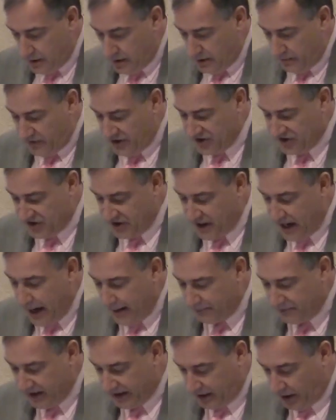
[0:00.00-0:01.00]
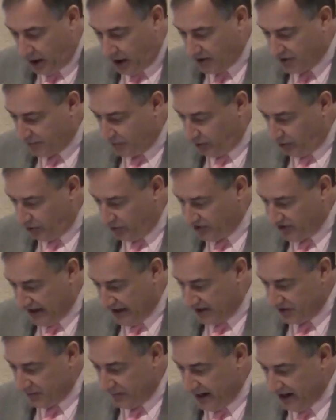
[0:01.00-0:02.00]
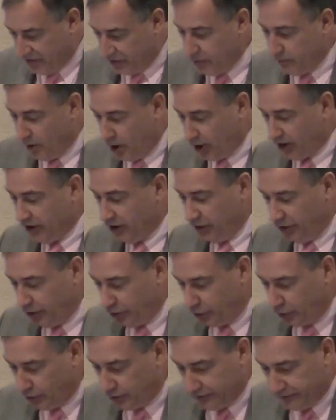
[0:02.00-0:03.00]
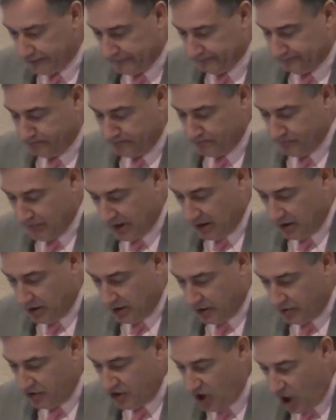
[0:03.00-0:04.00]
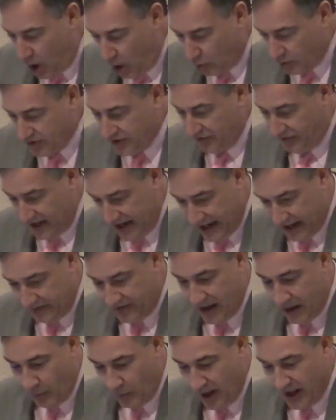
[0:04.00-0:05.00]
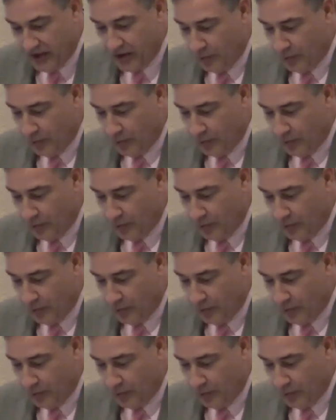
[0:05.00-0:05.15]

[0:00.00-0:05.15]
The Synoptic Gospels, that is Matthew, Mark, and Luke, note then that when the